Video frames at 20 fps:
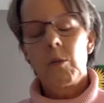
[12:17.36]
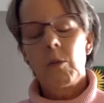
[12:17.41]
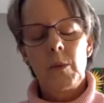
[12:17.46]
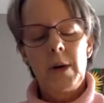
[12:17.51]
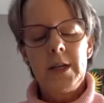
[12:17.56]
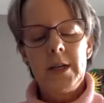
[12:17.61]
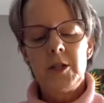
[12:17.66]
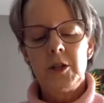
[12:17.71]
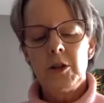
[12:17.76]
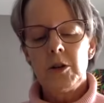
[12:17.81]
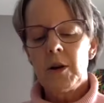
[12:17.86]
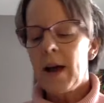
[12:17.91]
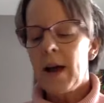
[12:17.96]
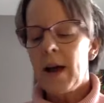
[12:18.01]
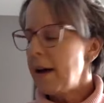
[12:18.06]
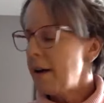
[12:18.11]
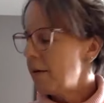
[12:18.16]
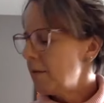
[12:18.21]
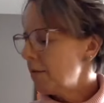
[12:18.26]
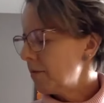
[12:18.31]
we do
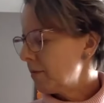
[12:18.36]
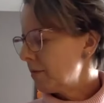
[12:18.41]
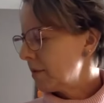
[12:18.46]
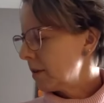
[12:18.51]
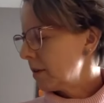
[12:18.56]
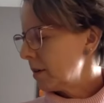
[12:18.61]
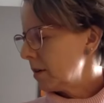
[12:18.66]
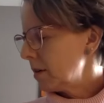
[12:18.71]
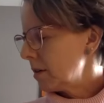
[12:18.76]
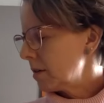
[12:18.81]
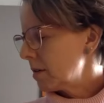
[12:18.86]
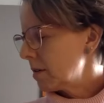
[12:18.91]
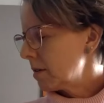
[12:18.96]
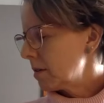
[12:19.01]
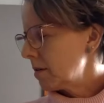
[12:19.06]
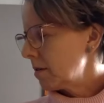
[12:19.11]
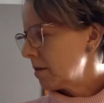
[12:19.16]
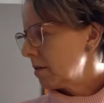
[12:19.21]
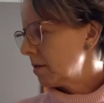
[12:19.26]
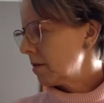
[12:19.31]
have,
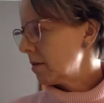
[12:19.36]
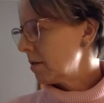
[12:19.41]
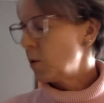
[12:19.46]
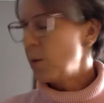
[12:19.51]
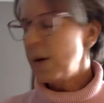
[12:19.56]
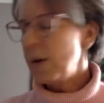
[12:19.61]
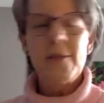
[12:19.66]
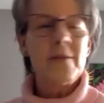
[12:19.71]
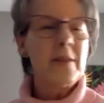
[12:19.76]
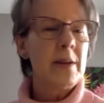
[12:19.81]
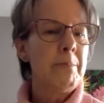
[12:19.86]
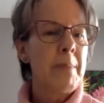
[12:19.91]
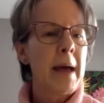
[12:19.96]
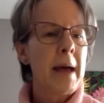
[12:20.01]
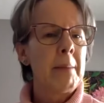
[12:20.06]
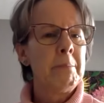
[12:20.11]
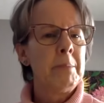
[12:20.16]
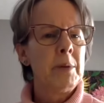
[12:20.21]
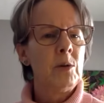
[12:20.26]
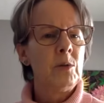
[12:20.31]
do we have any
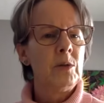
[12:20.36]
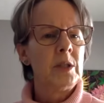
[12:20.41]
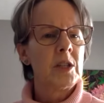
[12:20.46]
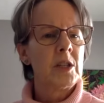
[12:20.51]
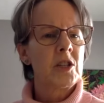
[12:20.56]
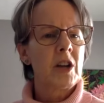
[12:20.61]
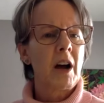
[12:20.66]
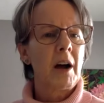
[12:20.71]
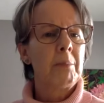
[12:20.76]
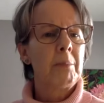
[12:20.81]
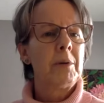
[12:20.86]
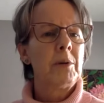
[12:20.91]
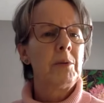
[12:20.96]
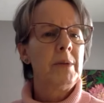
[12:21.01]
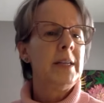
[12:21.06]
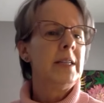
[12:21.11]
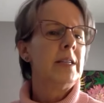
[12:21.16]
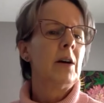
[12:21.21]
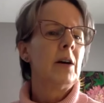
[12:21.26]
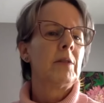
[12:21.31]
bamboo in the shop?
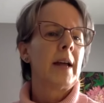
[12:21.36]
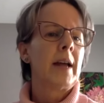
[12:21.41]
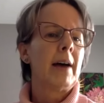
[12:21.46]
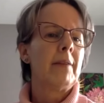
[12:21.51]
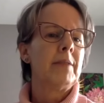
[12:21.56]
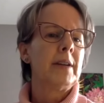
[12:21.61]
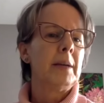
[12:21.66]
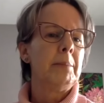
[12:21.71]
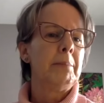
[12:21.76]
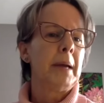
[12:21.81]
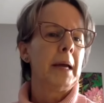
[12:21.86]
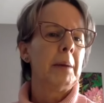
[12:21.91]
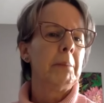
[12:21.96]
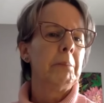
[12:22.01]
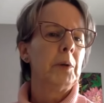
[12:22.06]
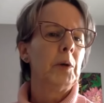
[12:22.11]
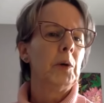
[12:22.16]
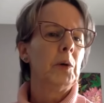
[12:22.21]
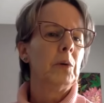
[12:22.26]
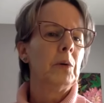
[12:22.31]
We no. don't have any
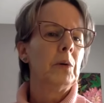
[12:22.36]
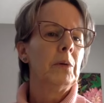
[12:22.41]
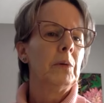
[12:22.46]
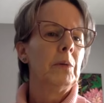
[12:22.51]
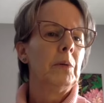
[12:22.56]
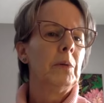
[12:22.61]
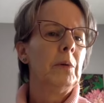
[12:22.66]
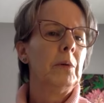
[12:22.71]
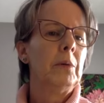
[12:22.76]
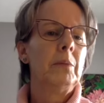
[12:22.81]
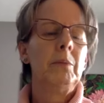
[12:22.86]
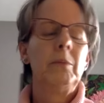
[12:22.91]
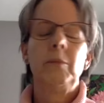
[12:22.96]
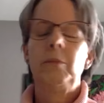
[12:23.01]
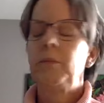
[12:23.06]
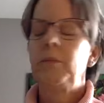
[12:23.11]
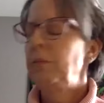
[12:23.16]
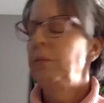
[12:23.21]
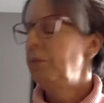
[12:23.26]
bamboo. No, no we don't.